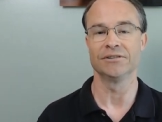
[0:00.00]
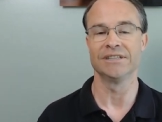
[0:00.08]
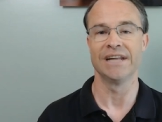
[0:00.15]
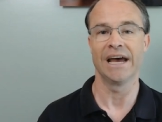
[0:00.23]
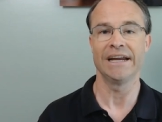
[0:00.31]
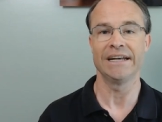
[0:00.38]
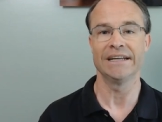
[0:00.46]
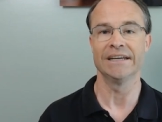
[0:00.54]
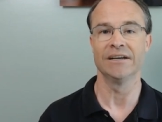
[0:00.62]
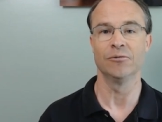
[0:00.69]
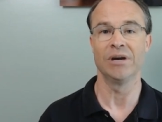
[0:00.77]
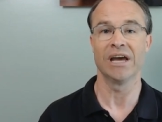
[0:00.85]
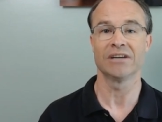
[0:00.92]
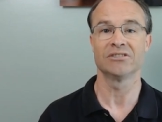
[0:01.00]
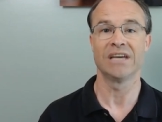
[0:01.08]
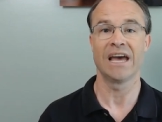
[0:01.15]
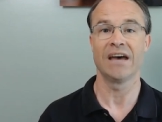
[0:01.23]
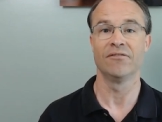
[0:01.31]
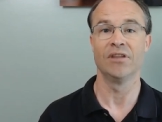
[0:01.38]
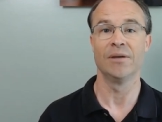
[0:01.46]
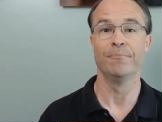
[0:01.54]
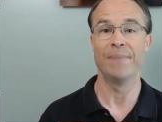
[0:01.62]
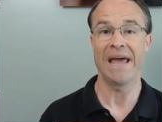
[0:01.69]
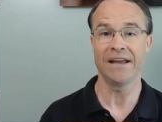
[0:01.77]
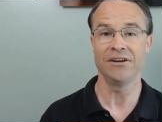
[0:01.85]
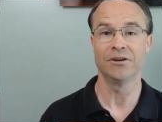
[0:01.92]
Tonight, uh, we actually have the
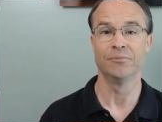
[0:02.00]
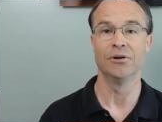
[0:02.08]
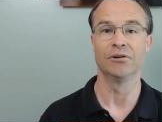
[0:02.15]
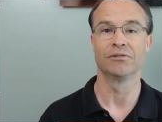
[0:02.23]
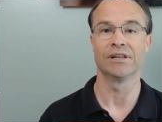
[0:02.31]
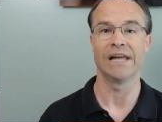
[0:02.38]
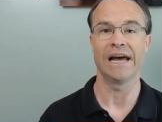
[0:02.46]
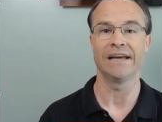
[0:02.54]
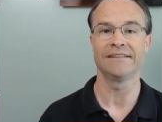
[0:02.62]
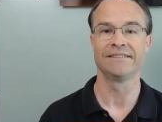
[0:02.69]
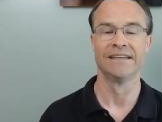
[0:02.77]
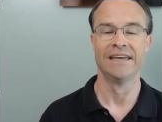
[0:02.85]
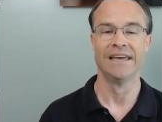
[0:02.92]
manual mode class.